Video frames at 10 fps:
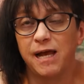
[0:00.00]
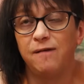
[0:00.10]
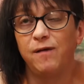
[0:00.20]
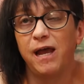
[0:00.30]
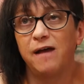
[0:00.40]

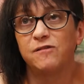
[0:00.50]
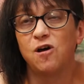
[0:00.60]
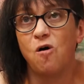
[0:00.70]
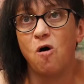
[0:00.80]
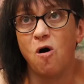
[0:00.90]
and we have to
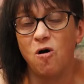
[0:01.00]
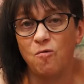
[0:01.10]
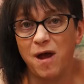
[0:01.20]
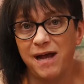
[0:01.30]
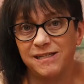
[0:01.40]

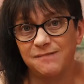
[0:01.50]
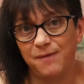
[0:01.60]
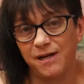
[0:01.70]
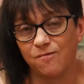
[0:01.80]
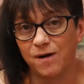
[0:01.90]
always
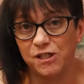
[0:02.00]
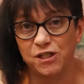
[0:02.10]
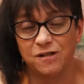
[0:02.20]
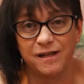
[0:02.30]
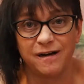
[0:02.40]
be
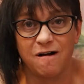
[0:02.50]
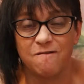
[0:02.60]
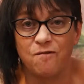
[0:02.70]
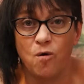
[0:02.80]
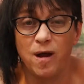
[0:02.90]
original in our
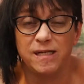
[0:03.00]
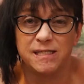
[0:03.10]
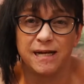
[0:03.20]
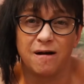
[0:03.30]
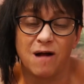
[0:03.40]
voice
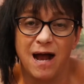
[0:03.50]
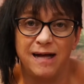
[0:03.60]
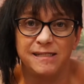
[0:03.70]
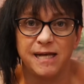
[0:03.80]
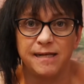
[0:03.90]
and our
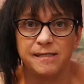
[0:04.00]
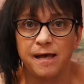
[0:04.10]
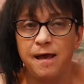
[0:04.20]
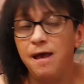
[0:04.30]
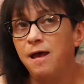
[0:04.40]
content.
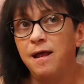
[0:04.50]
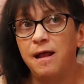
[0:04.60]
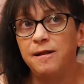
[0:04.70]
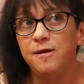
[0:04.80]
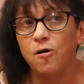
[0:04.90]

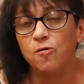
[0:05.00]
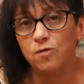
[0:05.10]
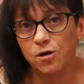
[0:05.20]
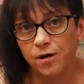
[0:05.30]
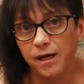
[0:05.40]
No
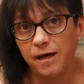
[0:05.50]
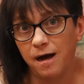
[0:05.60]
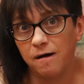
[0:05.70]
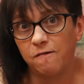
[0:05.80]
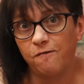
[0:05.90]
cookie
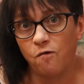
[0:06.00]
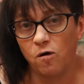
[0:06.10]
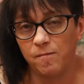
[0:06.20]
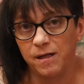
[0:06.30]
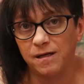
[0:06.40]
cutter
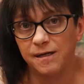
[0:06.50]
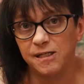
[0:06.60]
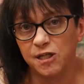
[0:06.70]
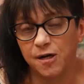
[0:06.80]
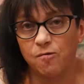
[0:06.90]
formula
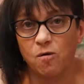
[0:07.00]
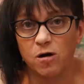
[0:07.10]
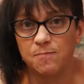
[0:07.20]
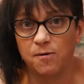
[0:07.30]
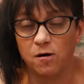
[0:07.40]
is going to
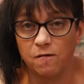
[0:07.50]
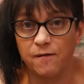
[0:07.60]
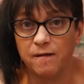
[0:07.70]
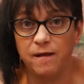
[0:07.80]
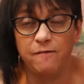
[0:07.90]
work
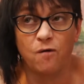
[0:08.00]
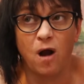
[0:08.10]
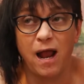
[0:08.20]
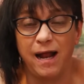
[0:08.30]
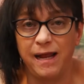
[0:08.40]
perfectly for
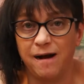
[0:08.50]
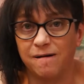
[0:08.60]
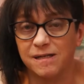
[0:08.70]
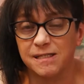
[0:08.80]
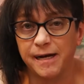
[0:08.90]
any
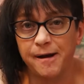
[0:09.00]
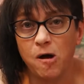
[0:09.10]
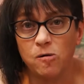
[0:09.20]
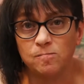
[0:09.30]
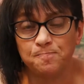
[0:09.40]
artist I
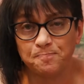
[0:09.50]
know.